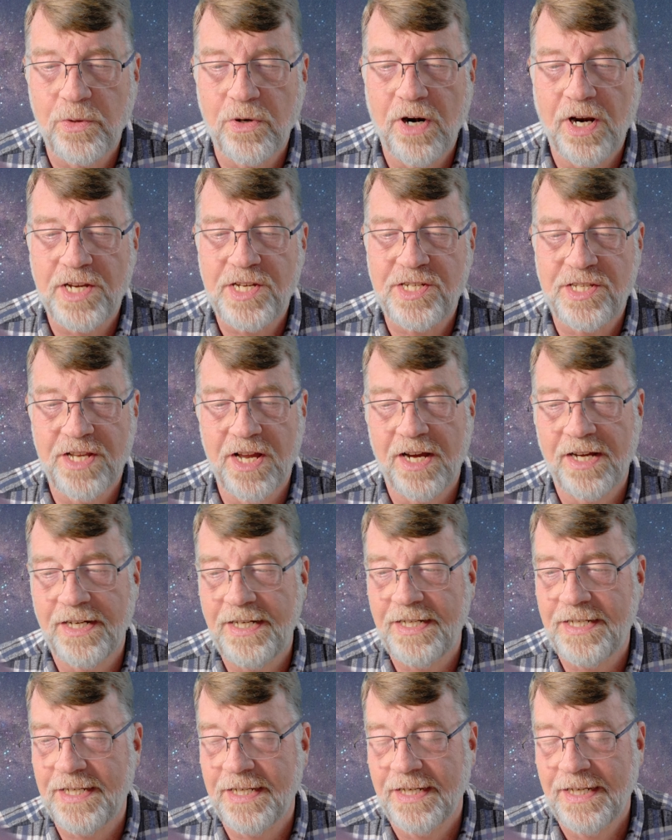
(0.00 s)
I
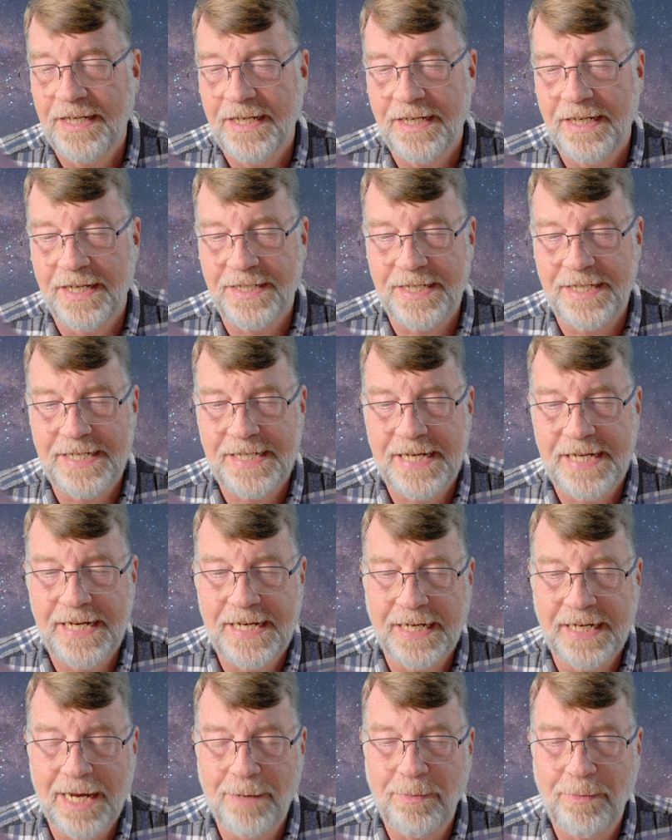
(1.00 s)
started, as I said
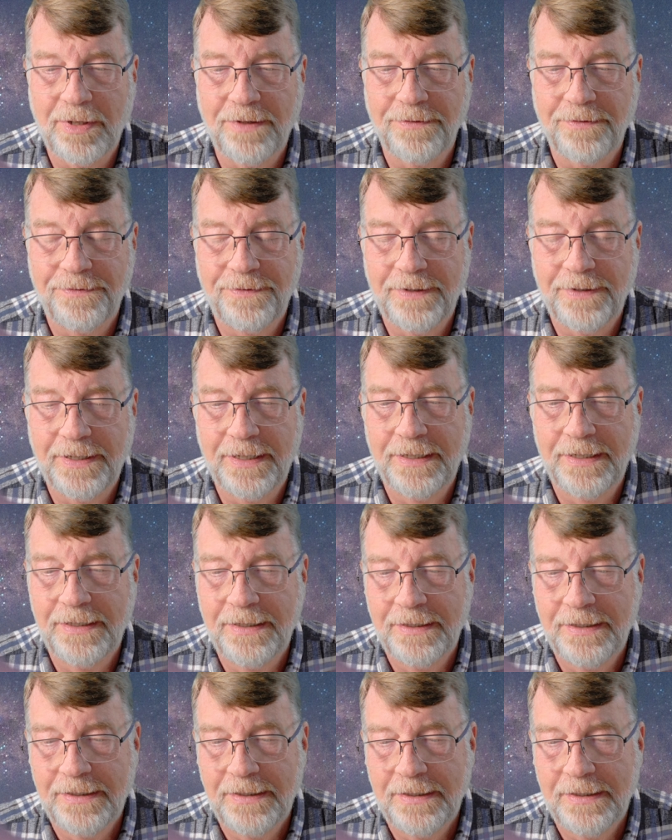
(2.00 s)
a couple of
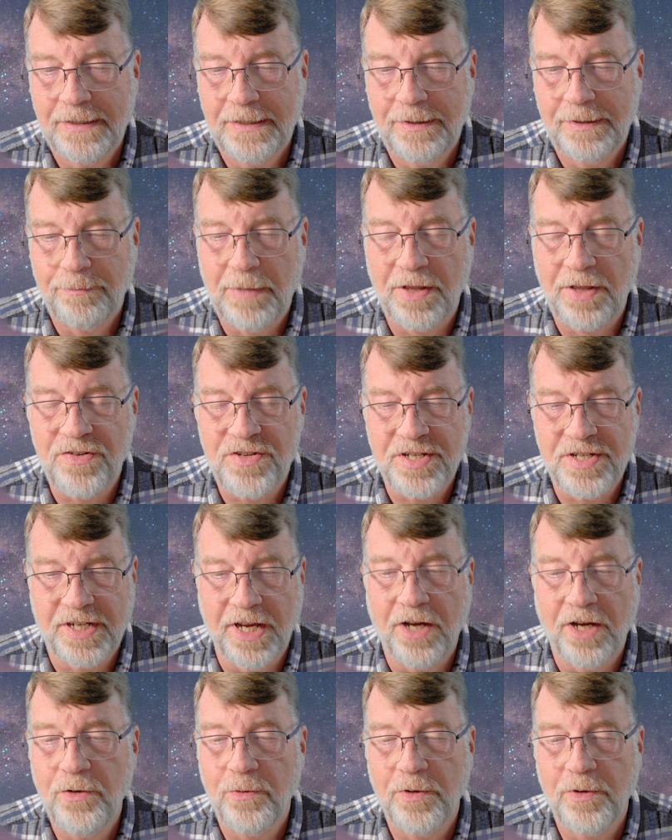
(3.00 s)
months
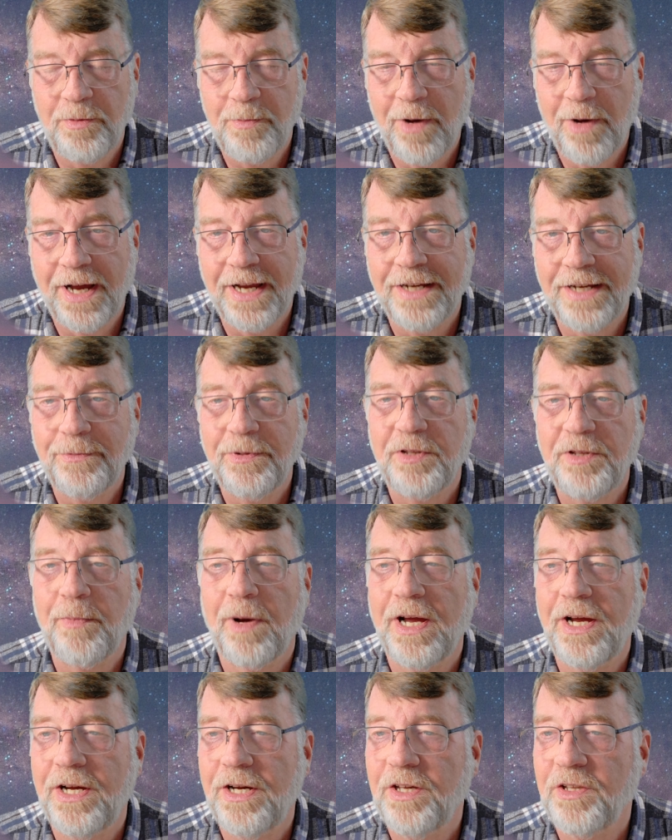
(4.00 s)
ago with my
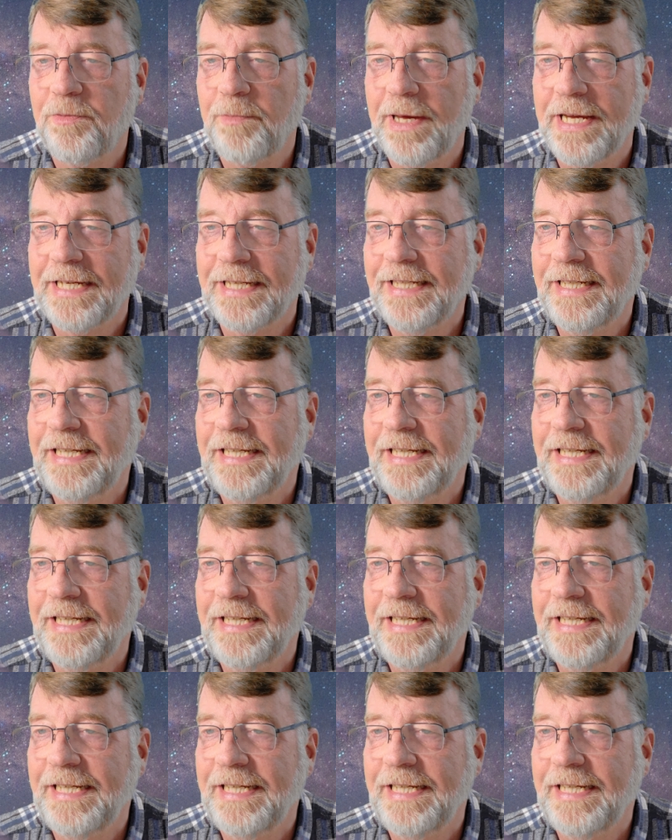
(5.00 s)
Earth maker.